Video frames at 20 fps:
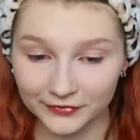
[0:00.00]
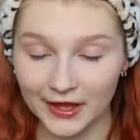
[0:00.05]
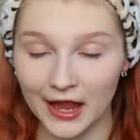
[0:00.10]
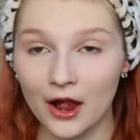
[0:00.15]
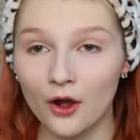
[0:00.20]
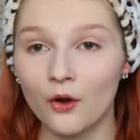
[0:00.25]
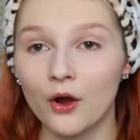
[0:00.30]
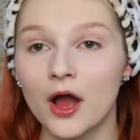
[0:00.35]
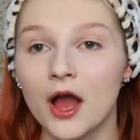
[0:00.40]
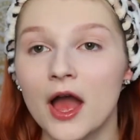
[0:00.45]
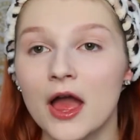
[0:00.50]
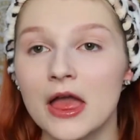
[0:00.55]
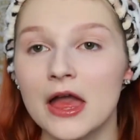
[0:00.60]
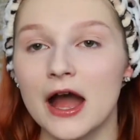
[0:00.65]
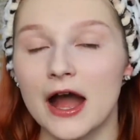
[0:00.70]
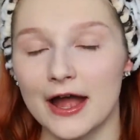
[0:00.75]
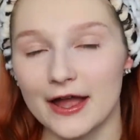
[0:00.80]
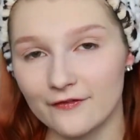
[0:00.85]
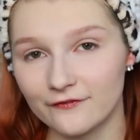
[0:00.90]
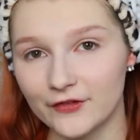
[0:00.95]
Now,
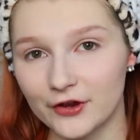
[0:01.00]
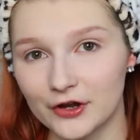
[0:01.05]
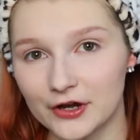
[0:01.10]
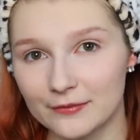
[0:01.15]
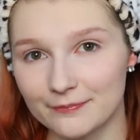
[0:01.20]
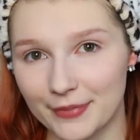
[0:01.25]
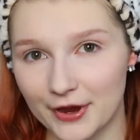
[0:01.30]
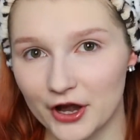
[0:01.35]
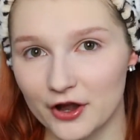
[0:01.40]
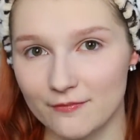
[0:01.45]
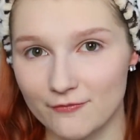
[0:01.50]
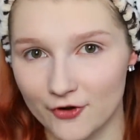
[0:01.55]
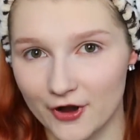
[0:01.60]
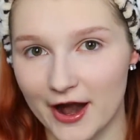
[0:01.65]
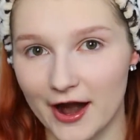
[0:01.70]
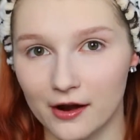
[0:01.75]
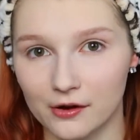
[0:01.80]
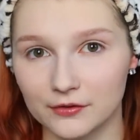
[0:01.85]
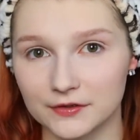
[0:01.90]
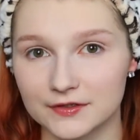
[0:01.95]
I have very bare
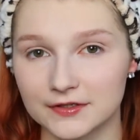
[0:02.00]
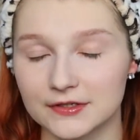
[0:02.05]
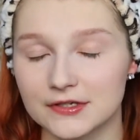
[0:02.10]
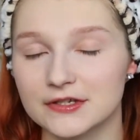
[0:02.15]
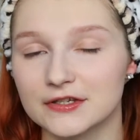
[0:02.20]
brows.